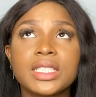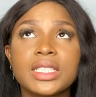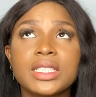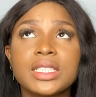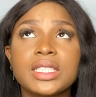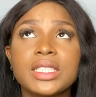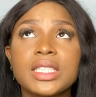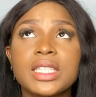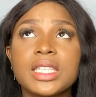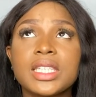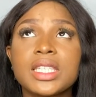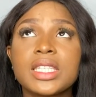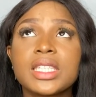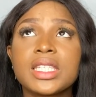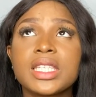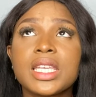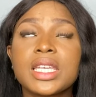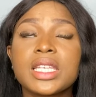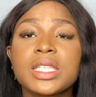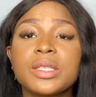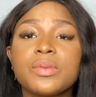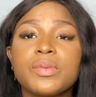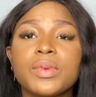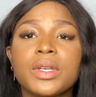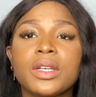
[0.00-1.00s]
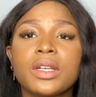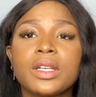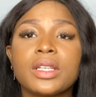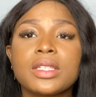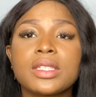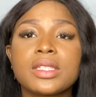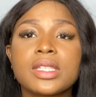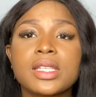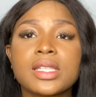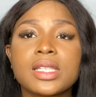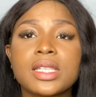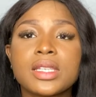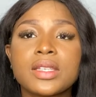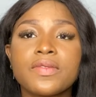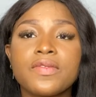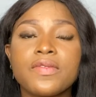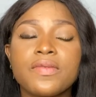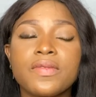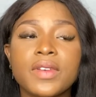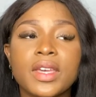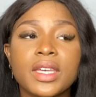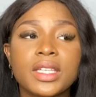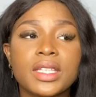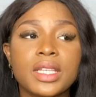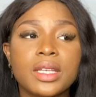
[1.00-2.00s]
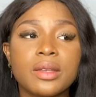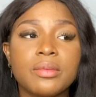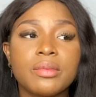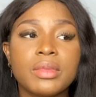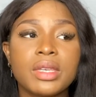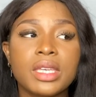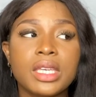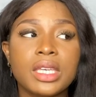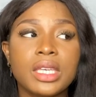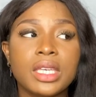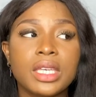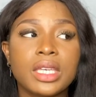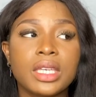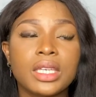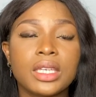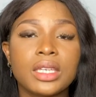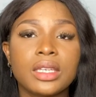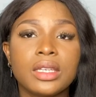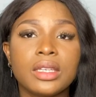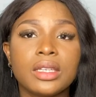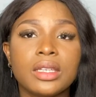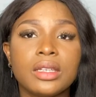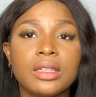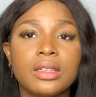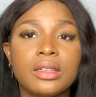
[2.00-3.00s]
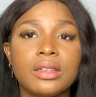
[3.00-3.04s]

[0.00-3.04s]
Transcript: this experience has affected me in